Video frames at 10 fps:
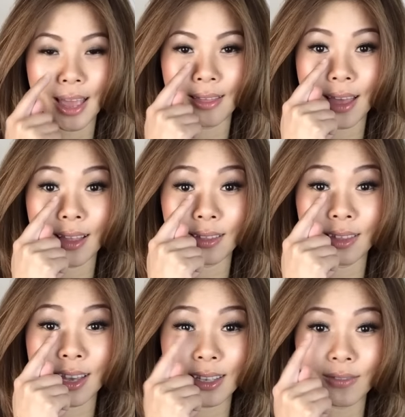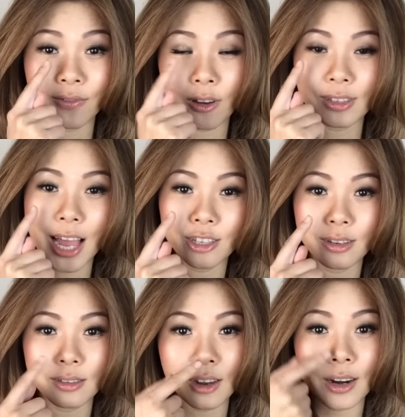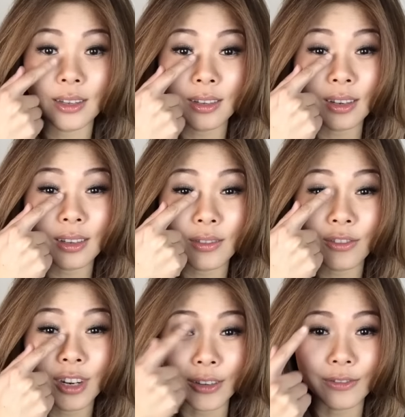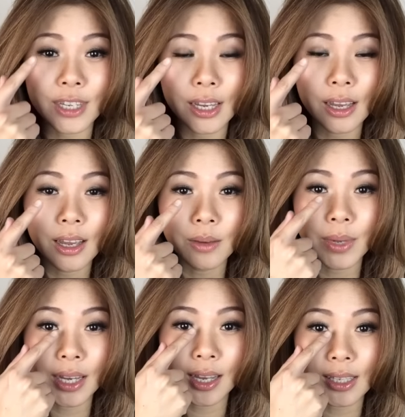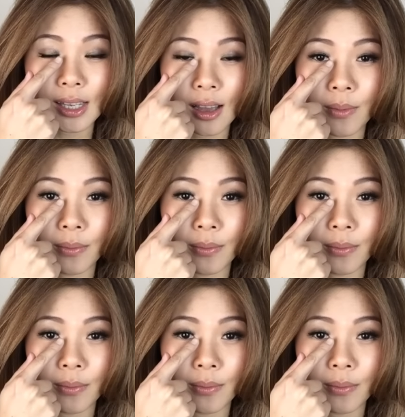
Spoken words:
and then these false lashes started to lift because